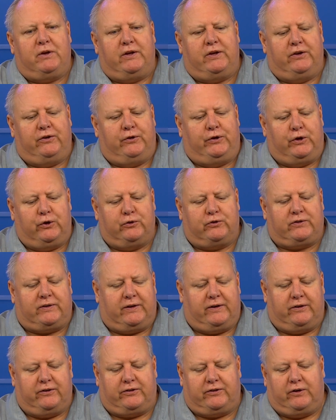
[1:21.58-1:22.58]

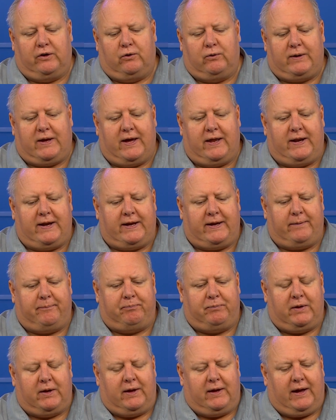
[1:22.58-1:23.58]
Houston is still
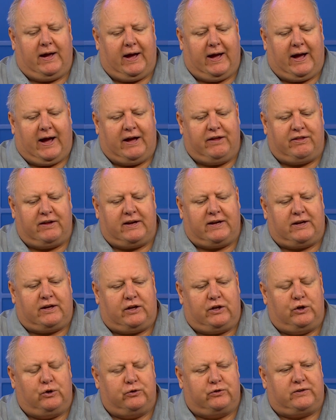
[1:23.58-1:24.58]
getting, I
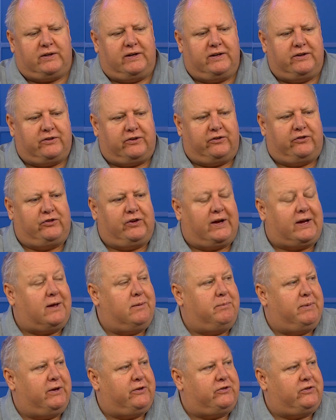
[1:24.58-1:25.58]
think Houston is the
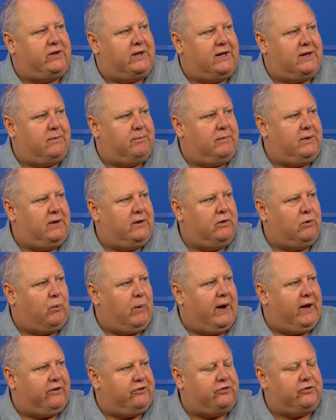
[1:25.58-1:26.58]
second best team in the
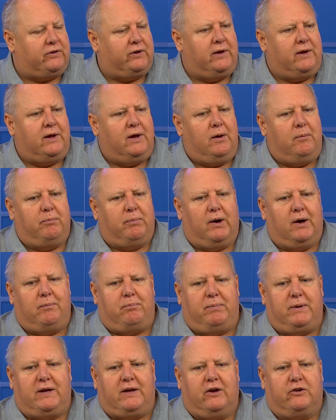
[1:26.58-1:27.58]
West.
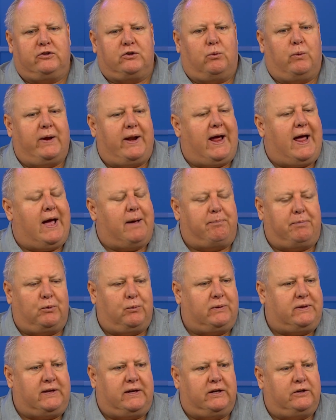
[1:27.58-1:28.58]
But because of what happened
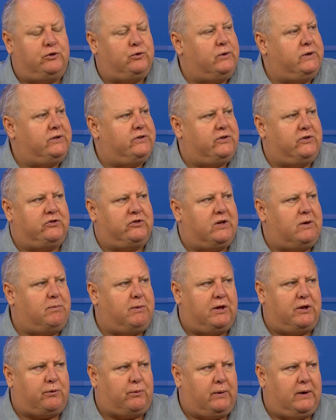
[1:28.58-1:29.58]
with the injuries to
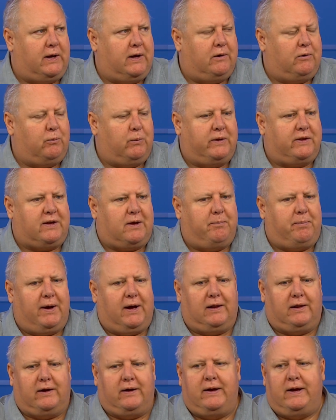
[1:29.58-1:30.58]
CP3 and with
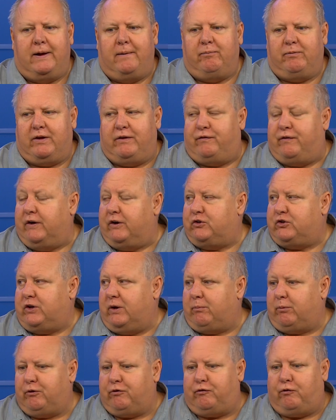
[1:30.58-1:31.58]
Capela, they finished
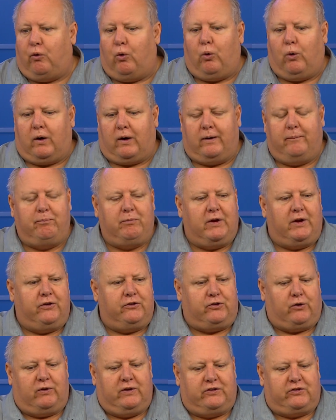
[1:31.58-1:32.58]
number four.
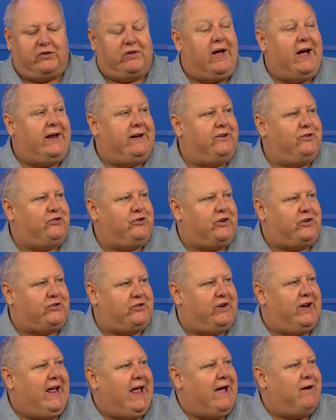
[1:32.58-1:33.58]
So this line is
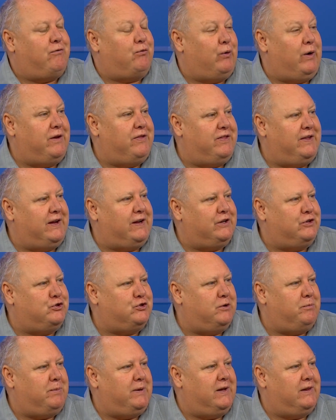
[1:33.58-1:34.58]
six and a half, where I think it
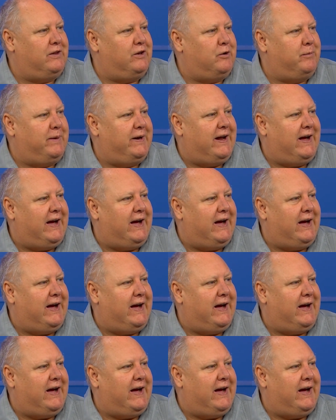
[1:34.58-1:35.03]
should be a little bit